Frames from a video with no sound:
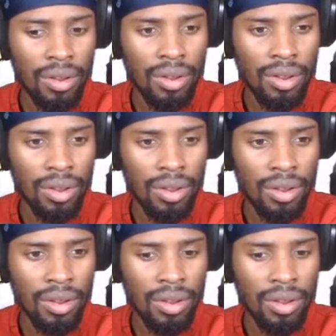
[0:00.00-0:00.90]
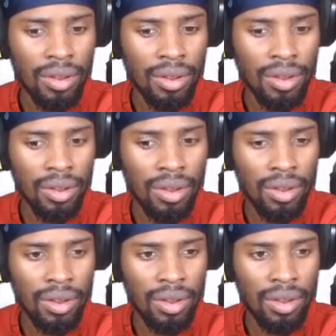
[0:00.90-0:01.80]

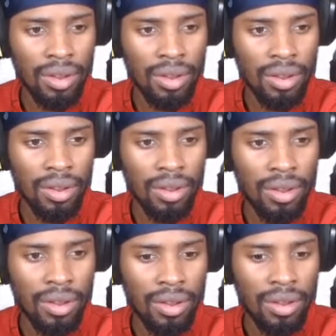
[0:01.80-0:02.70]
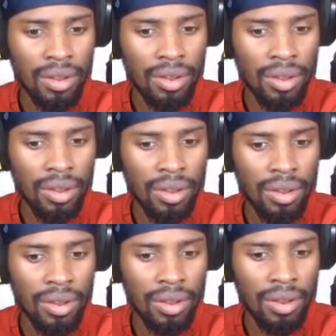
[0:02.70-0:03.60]

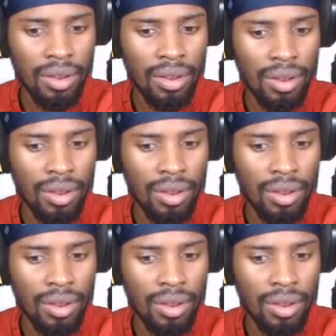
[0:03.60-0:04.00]
This person isn't speaking.